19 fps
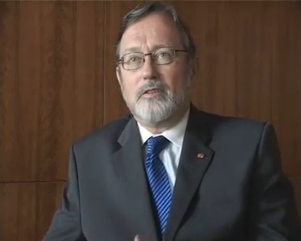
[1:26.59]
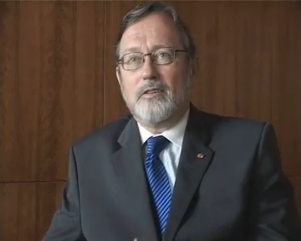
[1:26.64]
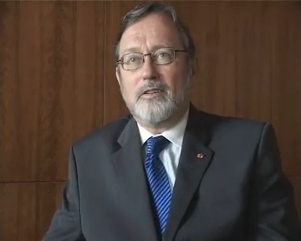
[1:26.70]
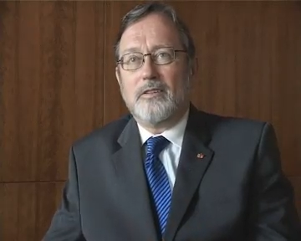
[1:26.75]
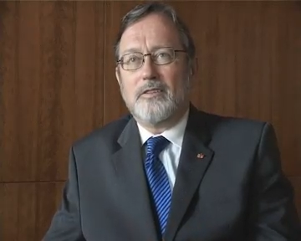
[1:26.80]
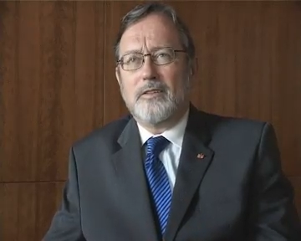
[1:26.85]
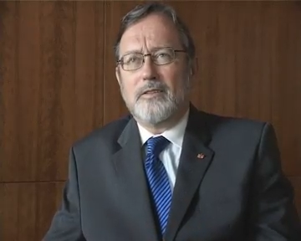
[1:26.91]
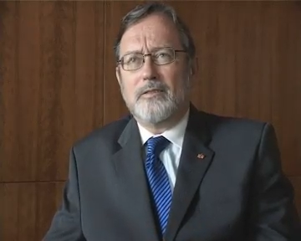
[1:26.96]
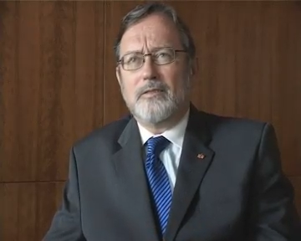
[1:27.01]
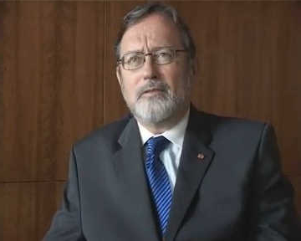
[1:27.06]
I
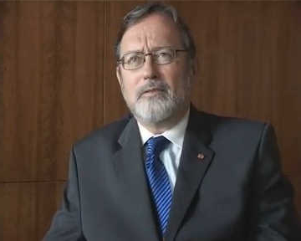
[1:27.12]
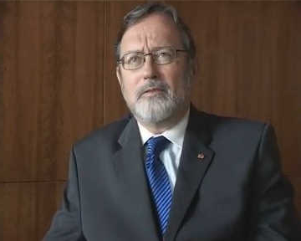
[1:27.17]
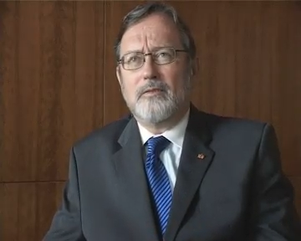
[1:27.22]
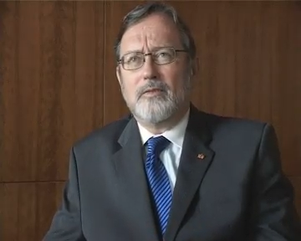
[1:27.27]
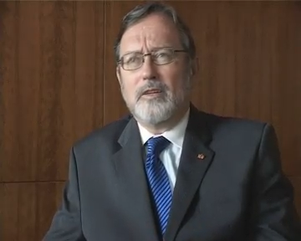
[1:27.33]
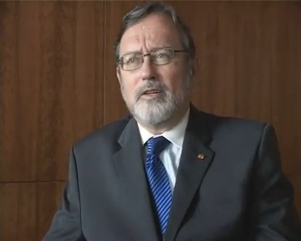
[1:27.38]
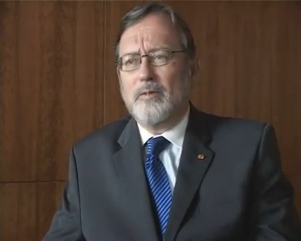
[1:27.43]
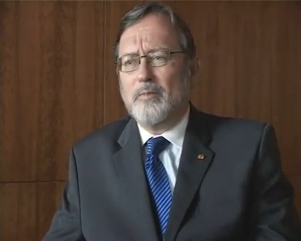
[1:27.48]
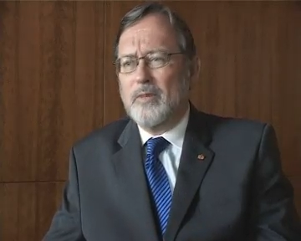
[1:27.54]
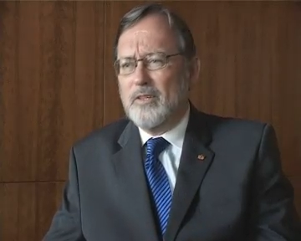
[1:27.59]
said,
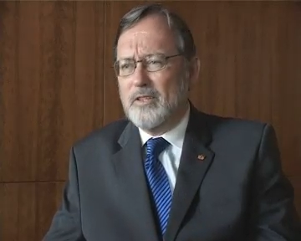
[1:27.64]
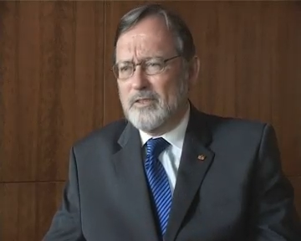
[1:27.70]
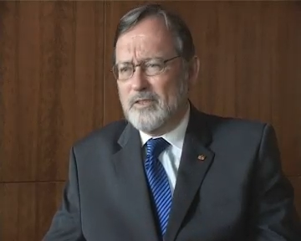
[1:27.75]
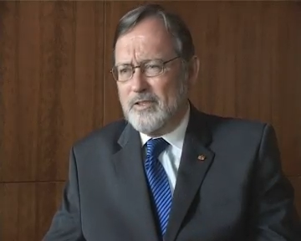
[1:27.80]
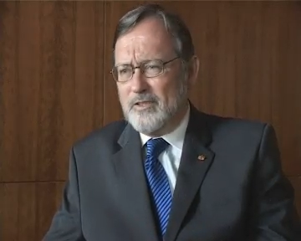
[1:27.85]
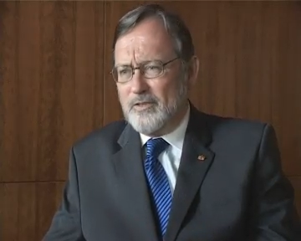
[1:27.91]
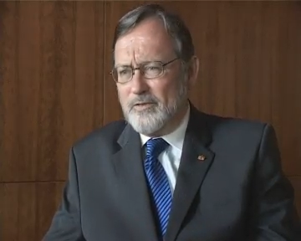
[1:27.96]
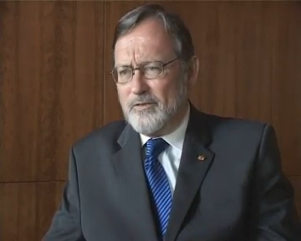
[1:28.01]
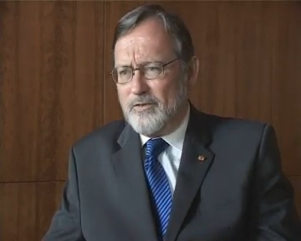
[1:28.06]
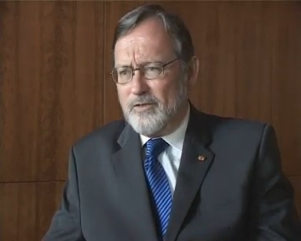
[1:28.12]
what do you mean it's not
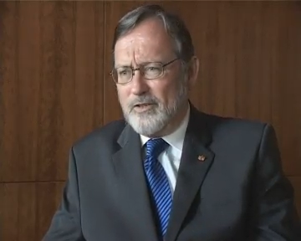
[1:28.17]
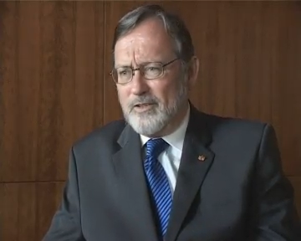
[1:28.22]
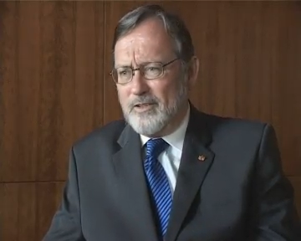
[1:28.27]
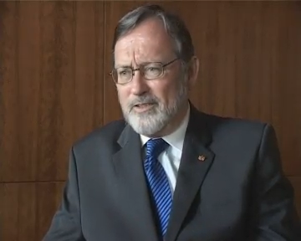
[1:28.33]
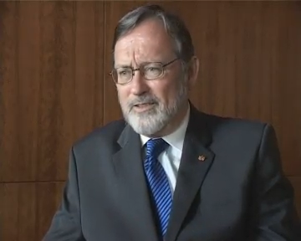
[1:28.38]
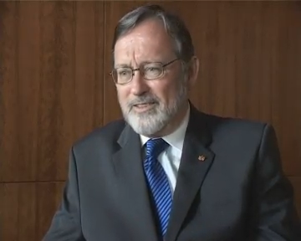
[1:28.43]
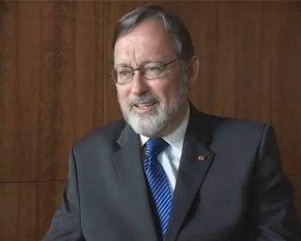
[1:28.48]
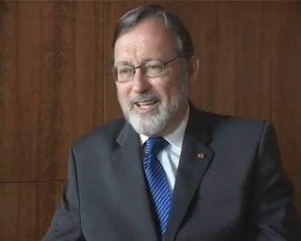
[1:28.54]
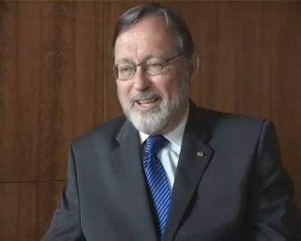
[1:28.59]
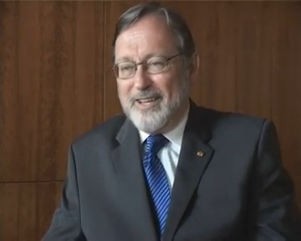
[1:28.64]
your fault?
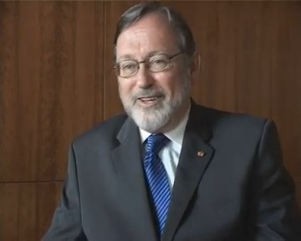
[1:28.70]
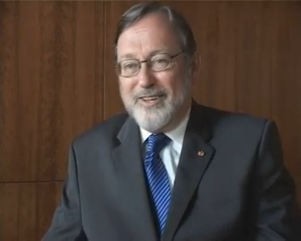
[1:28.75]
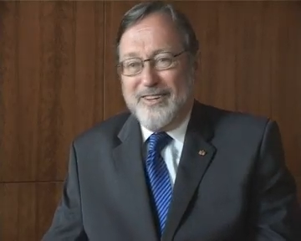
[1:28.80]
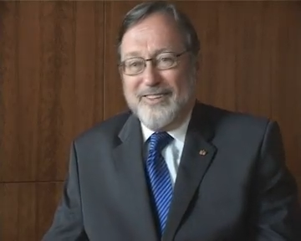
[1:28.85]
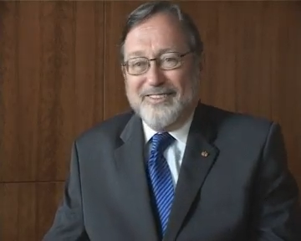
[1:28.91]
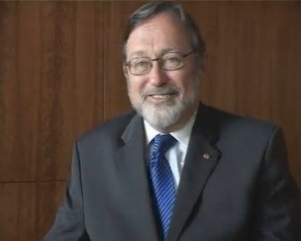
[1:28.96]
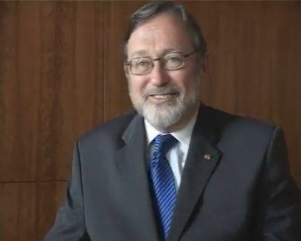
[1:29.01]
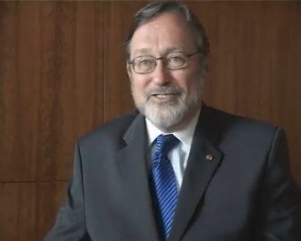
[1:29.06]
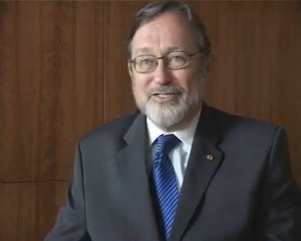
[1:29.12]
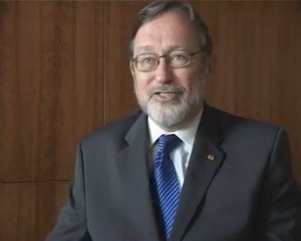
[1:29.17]

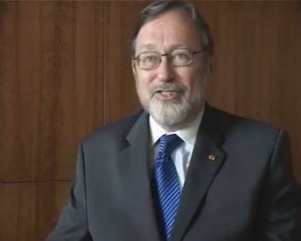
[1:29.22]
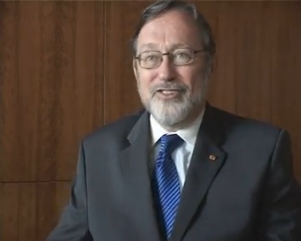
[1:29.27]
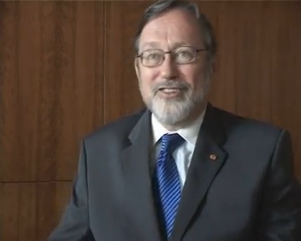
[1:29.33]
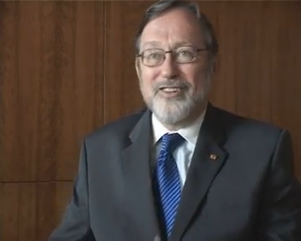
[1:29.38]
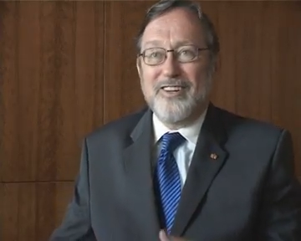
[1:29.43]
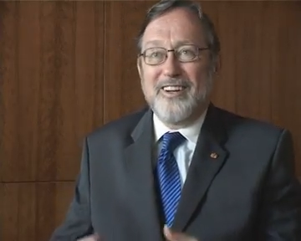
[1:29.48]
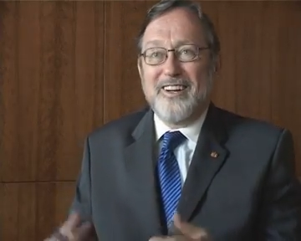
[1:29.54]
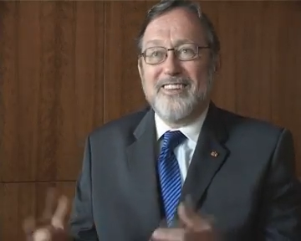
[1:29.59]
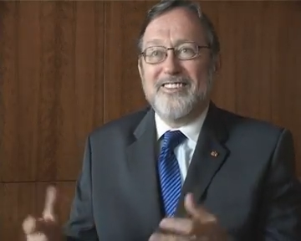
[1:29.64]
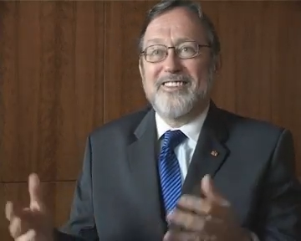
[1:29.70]
It's your
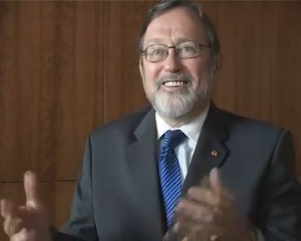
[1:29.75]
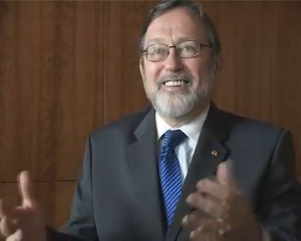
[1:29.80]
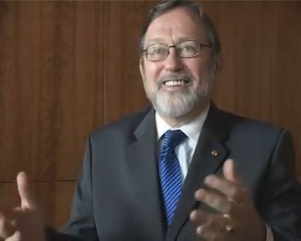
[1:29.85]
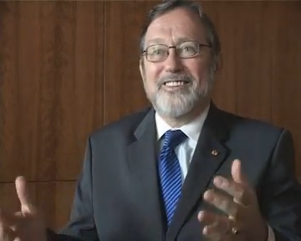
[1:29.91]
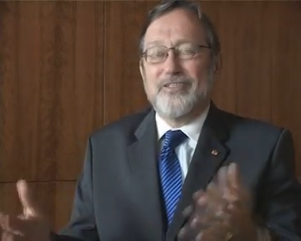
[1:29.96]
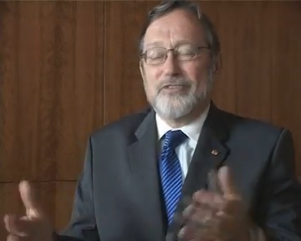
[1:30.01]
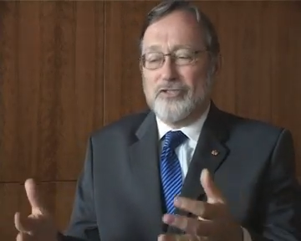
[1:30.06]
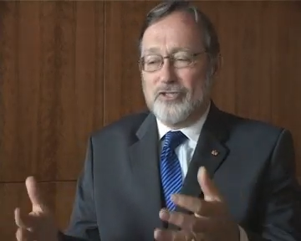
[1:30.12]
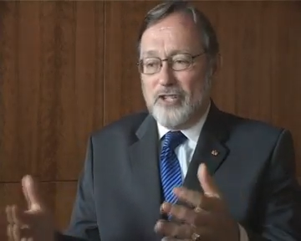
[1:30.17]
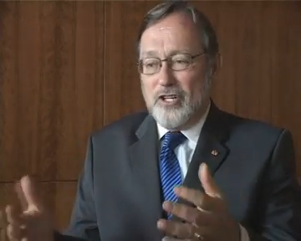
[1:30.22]
country. You're
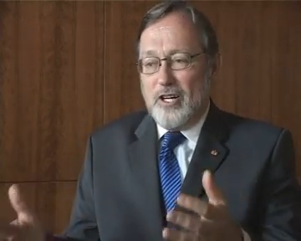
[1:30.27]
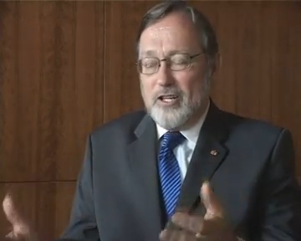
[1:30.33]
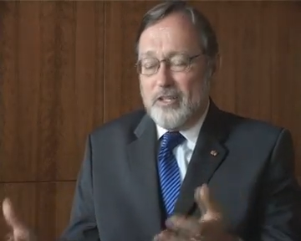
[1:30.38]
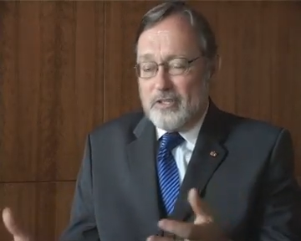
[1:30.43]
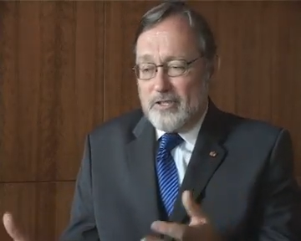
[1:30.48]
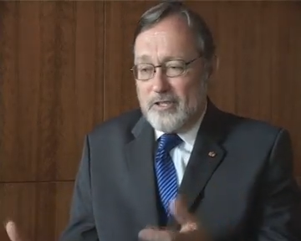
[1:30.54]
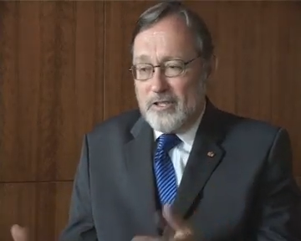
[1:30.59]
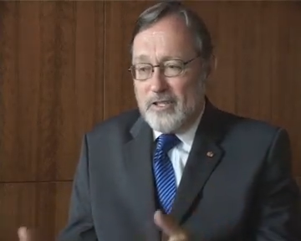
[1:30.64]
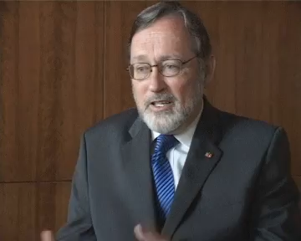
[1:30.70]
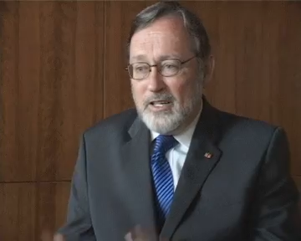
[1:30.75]
in charge
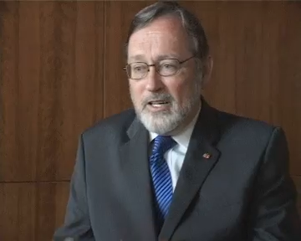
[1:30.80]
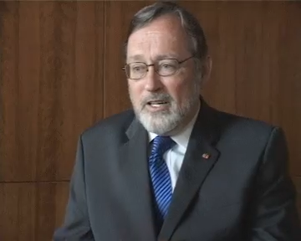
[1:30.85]
here.